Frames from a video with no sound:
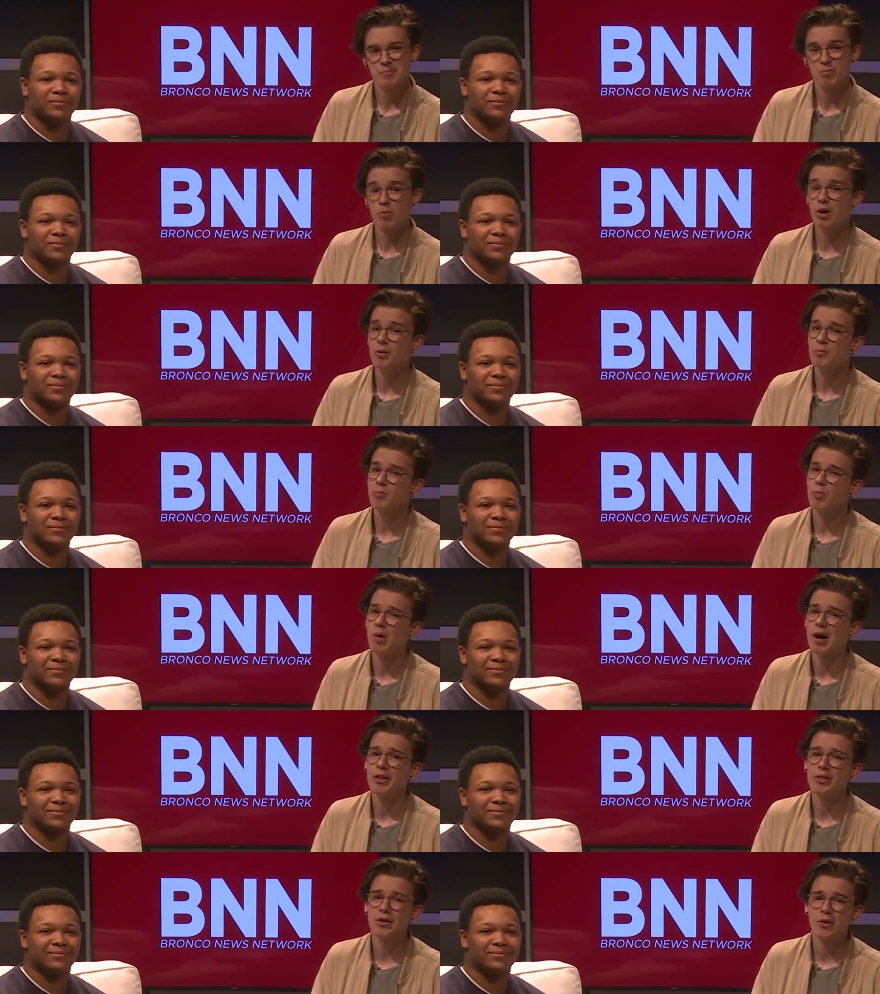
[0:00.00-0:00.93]
Speaker 1: Well,
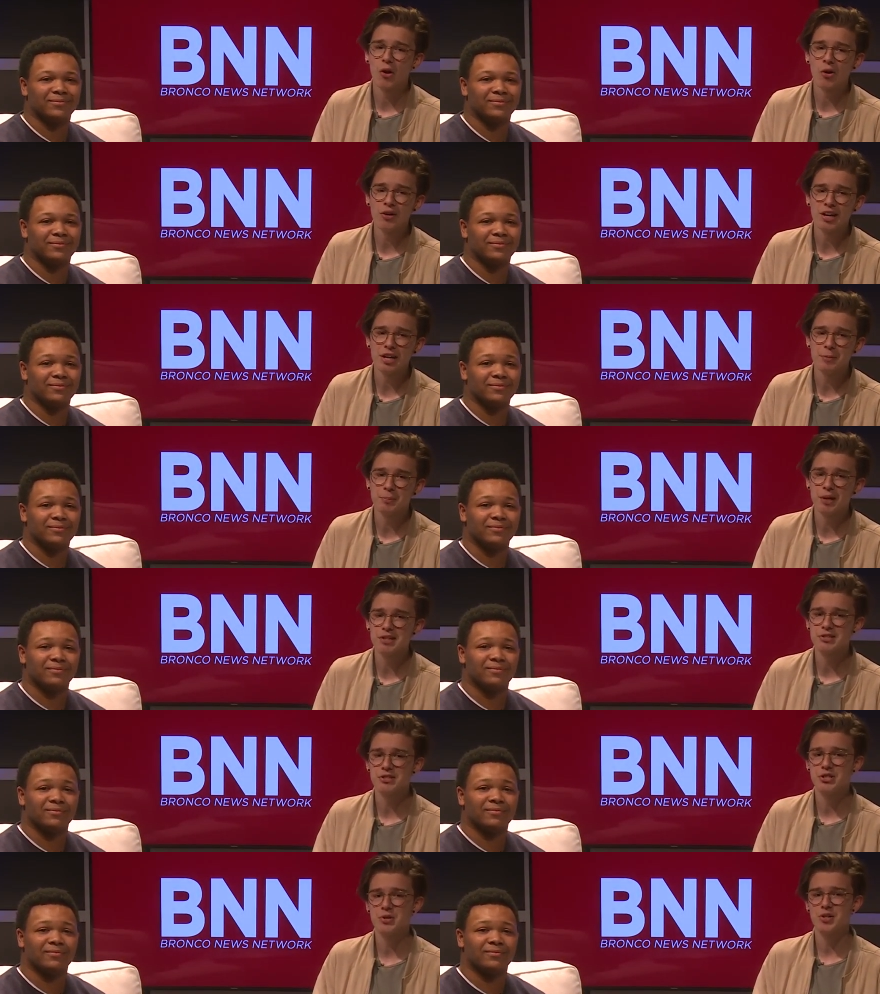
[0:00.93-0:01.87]
while there aren't any
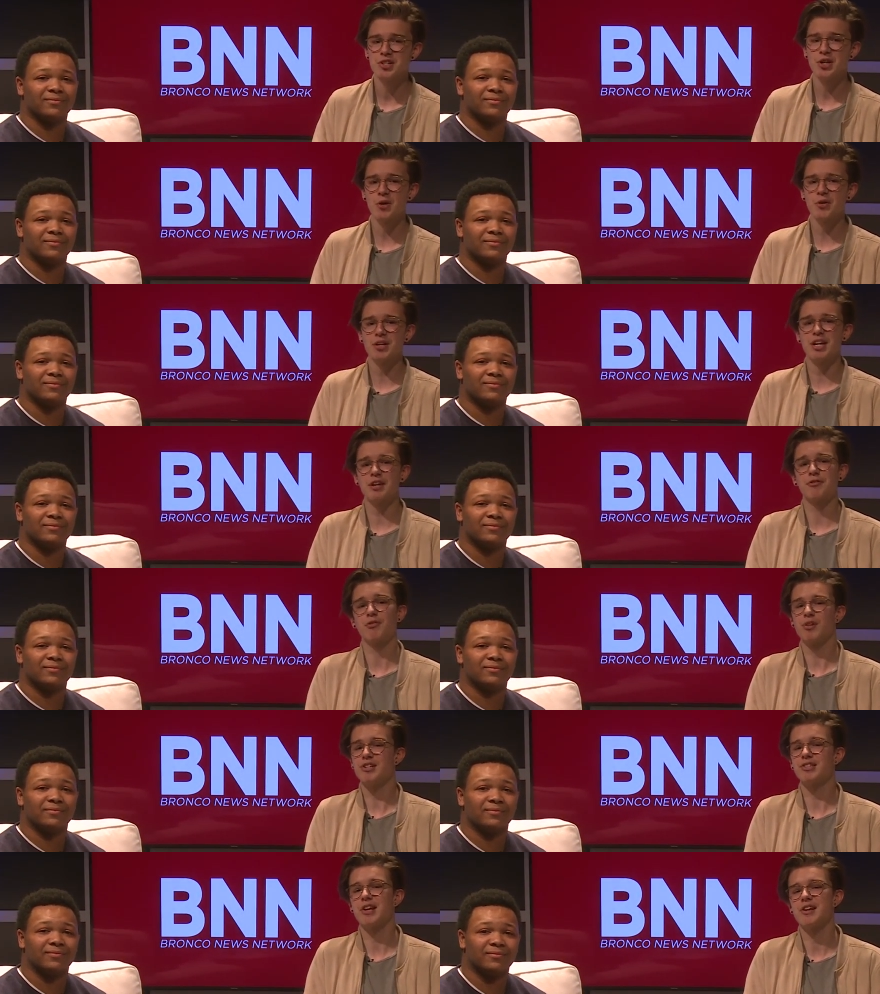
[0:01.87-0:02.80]
places you can go to get a
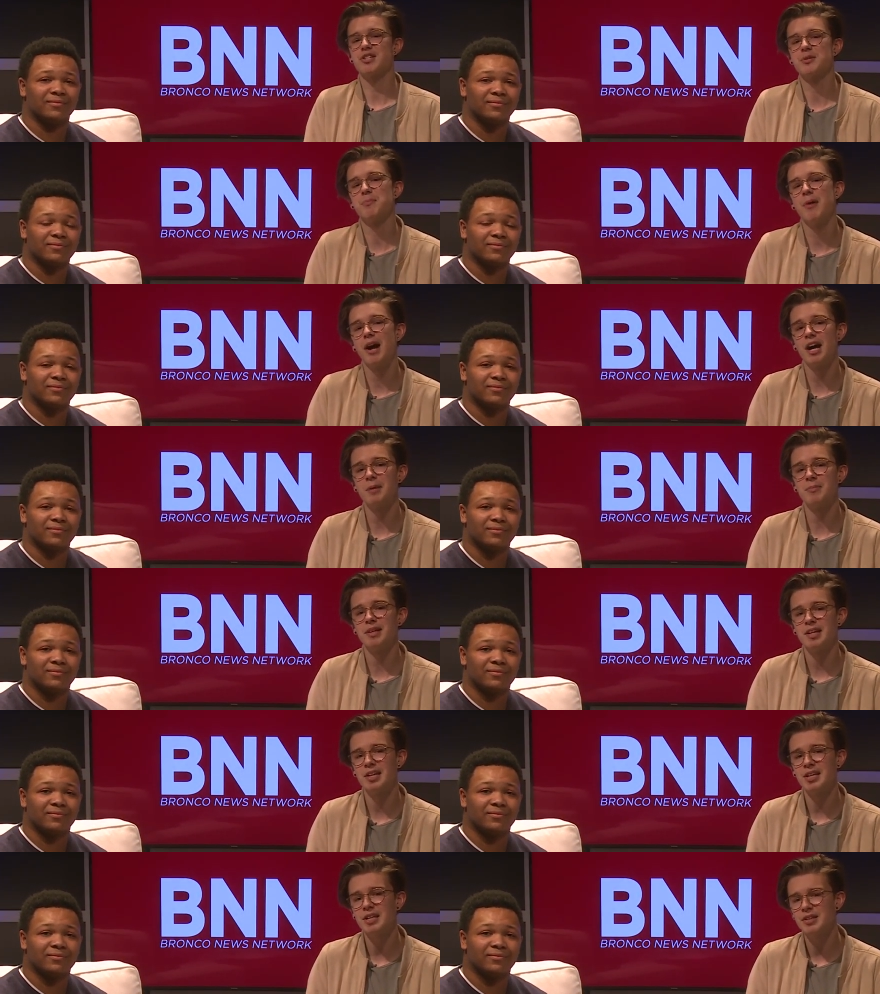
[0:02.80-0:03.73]
free slice of pie in
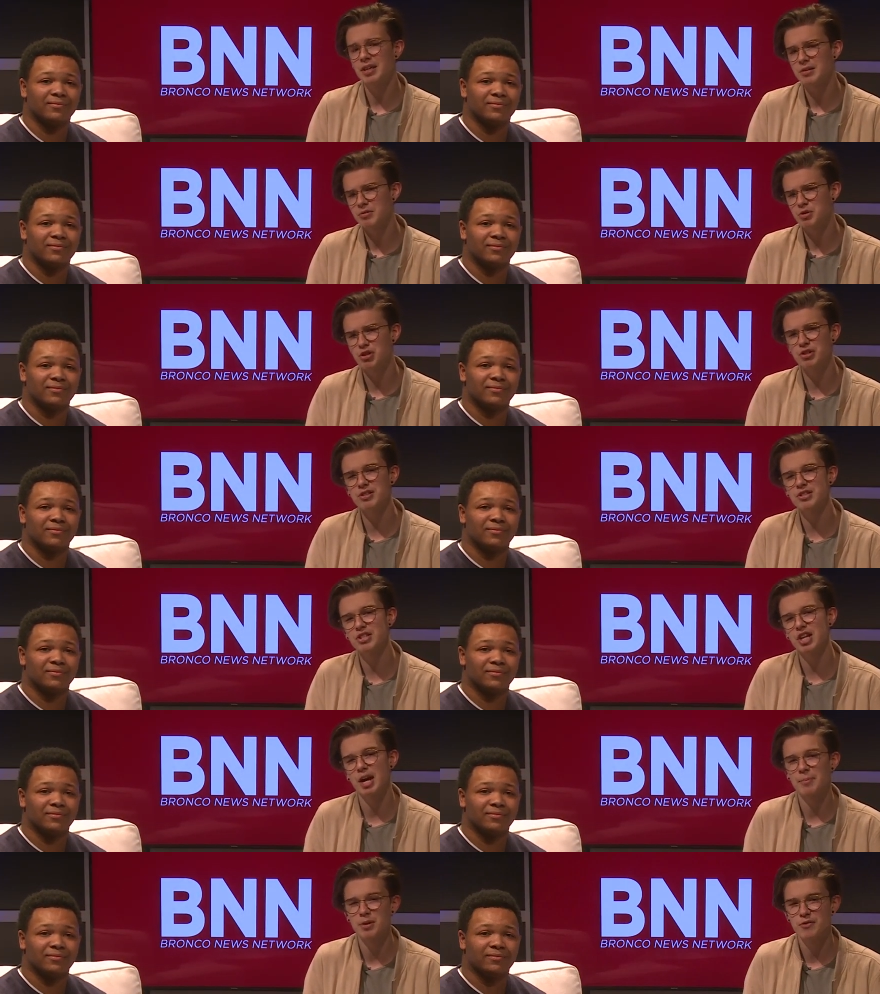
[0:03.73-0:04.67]
McKinney, that shouldn't
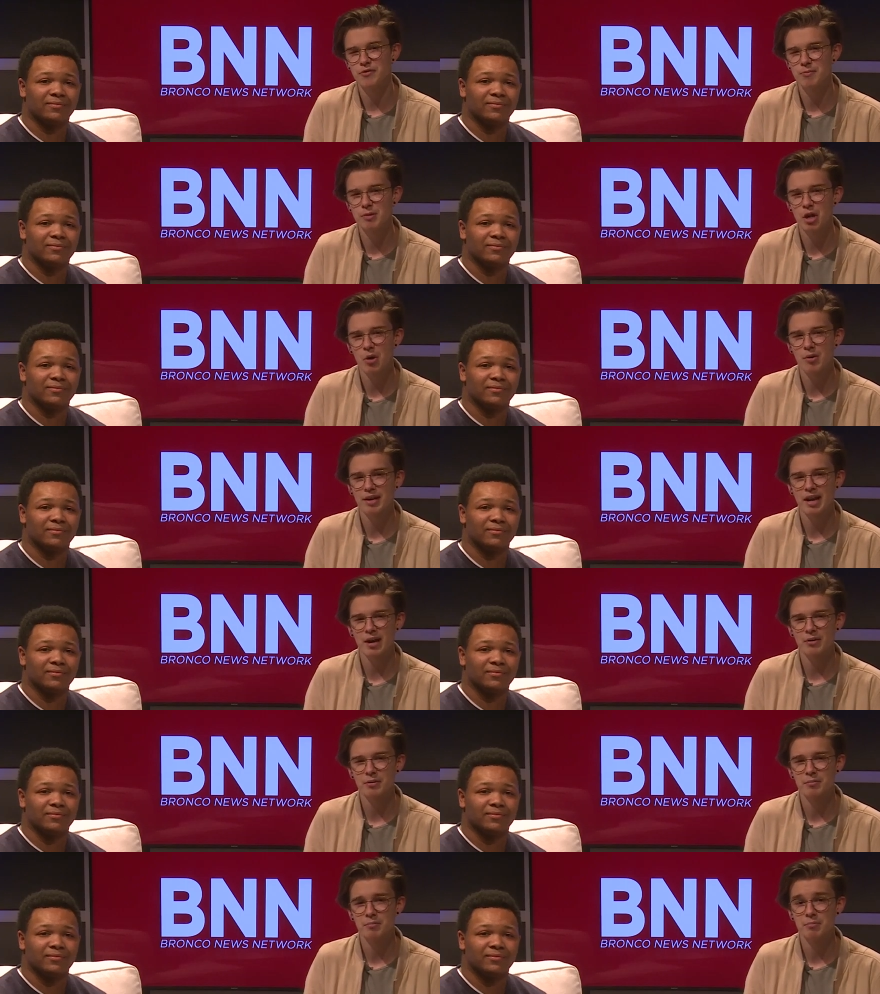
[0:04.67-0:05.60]
stop you from going out
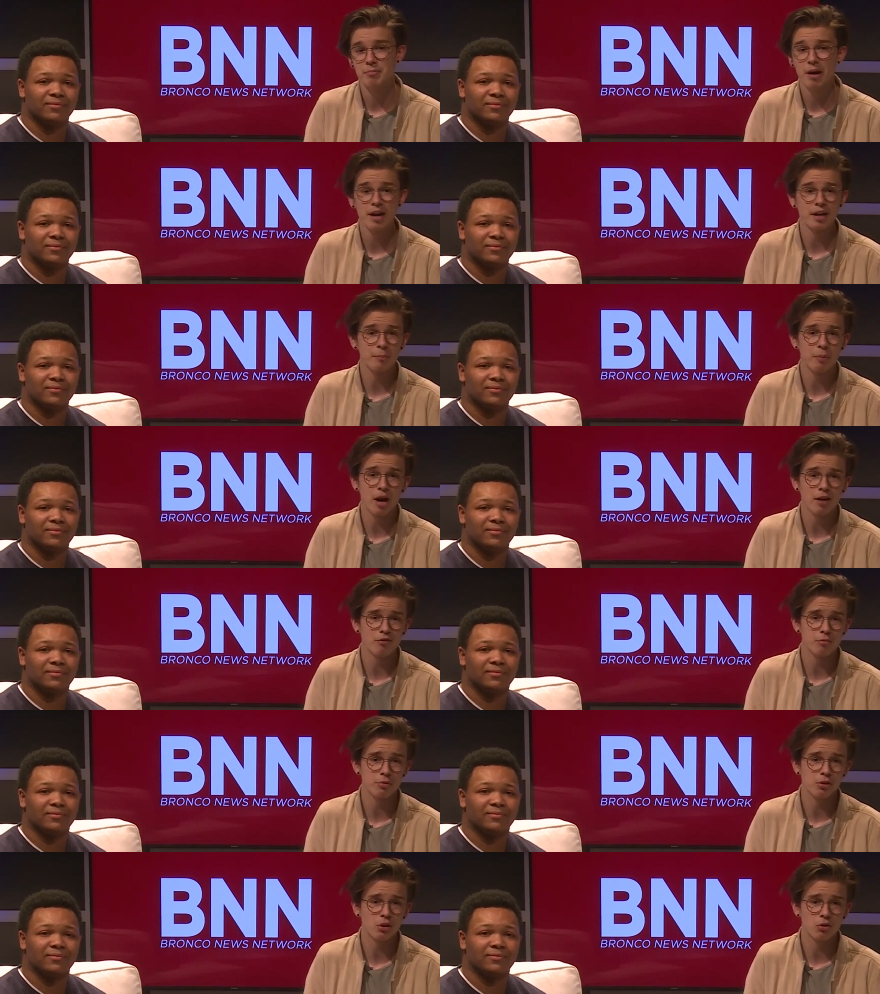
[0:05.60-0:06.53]
and buying a pie from
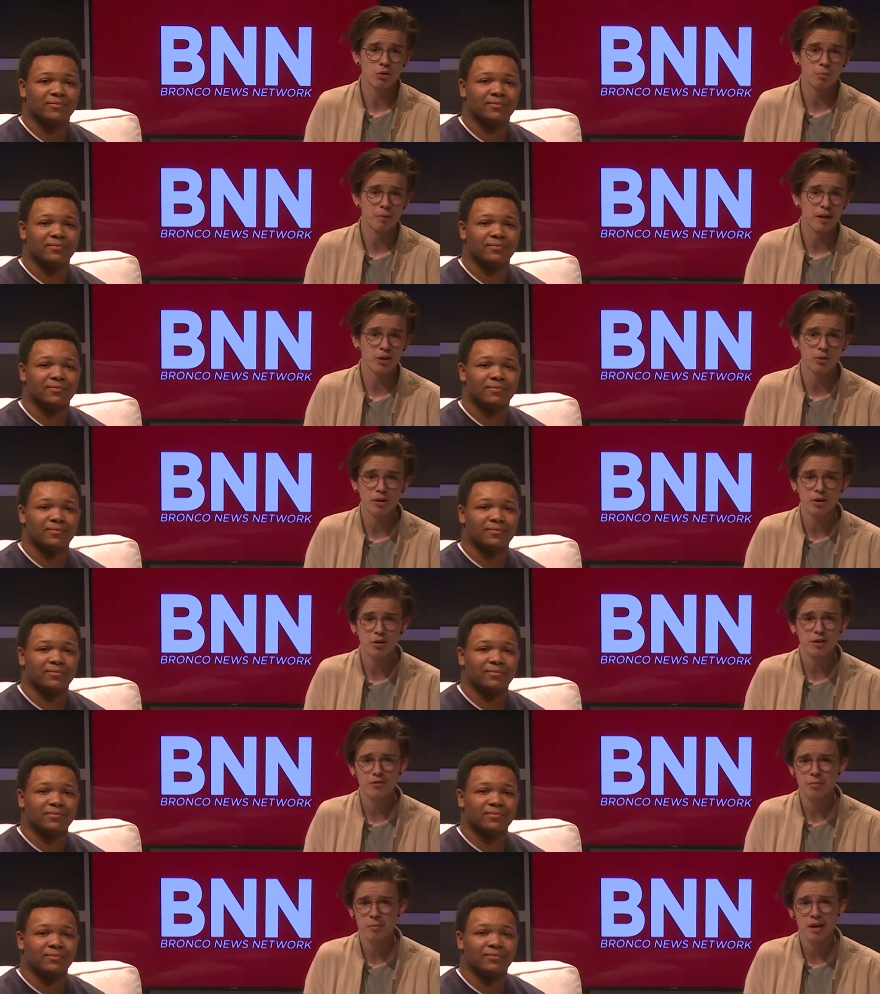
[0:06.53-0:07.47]
your local bakery or
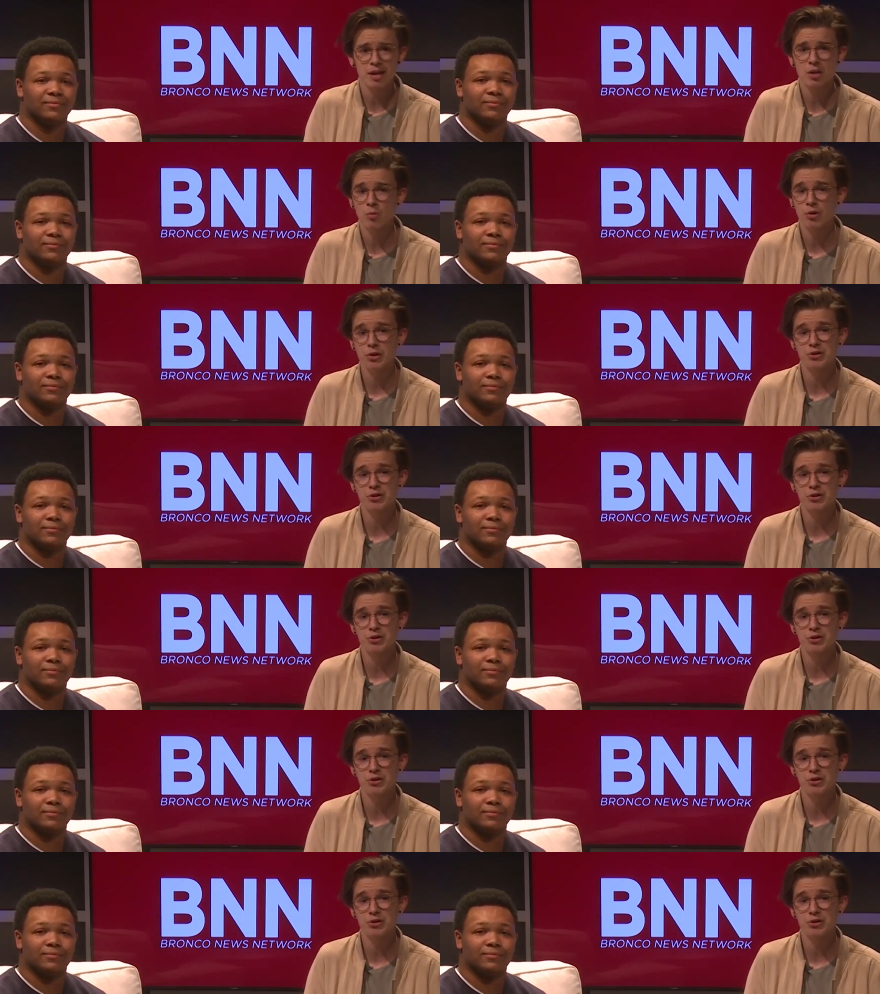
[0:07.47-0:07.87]
even making one